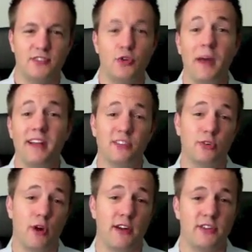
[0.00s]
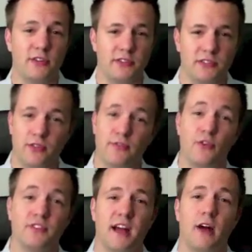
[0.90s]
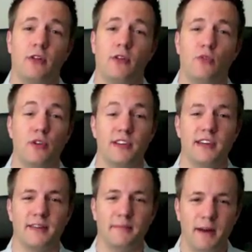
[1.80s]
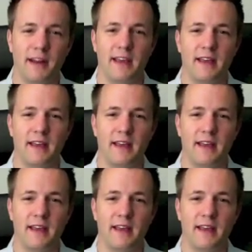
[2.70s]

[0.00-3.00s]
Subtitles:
So banks and credit unions are the first outlet of where you can get money.